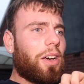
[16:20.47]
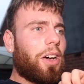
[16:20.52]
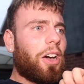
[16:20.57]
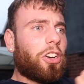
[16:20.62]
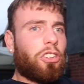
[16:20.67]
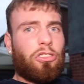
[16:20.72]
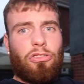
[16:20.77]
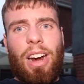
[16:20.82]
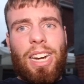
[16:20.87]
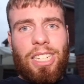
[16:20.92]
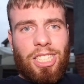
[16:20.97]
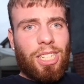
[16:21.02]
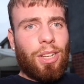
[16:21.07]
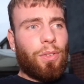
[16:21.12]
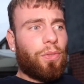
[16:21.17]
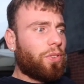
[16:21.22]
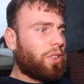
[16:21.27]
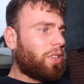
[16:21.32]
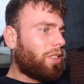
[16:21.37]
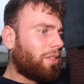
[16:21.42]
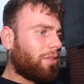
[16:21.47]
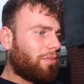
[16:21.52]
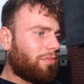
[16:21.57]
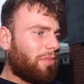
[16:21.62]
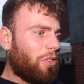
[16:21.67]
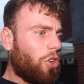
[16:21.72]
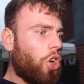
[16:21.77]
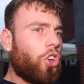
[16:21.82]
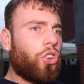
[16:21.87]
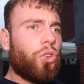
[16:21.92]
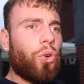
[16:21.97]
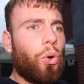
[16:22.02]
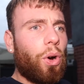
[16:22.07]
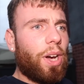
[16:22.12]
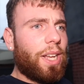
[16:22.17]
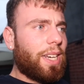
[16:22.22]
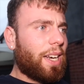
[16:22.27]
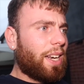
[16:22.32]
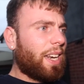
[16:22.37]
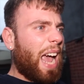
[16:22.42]
aggressive and
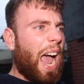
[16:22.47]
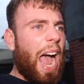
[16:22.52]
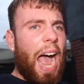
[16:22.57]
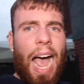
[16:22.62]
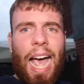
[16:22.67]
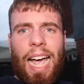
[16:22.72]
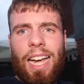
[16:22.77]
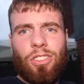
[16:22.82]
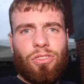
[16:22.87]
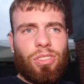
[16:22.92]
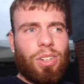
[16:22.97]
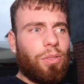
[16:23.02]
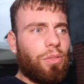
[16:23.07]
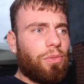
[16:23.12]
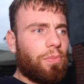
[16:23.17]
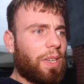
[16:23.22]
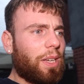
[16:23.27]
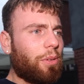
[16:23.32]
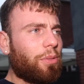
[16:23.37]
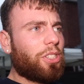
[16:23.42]
annoyed and angry with me,